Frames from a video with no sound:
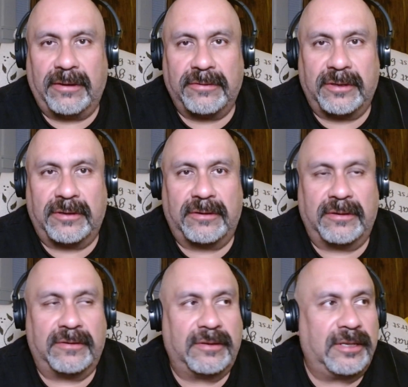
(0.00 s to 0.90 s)
there
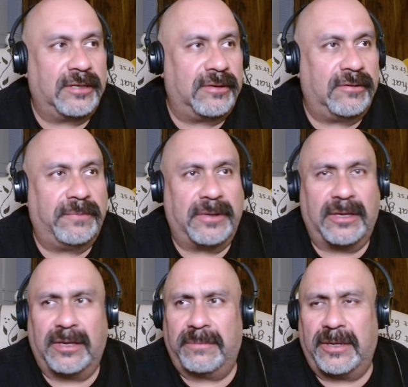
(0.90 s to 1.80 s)
and selling dope and
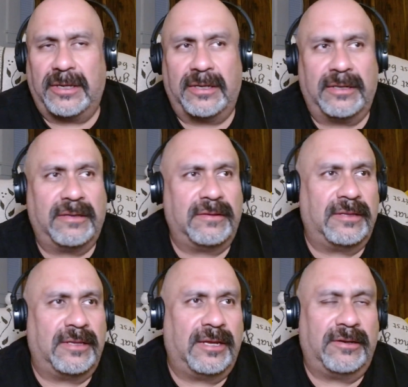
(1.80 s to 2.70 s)
gangbanging and this and
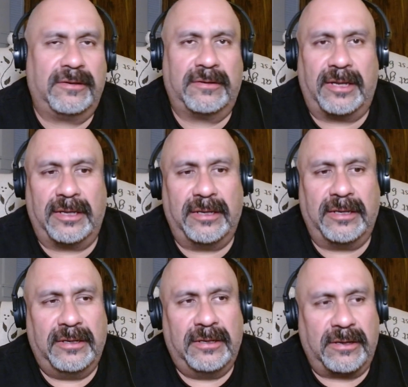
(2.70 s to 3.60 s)
that, you're just like
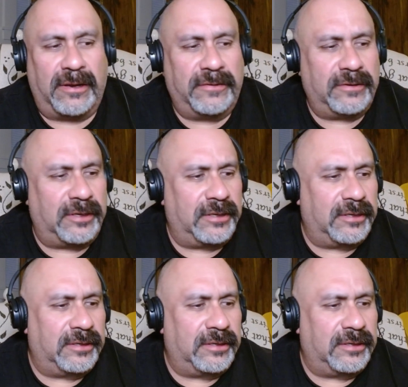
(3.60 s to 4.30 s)
constantly,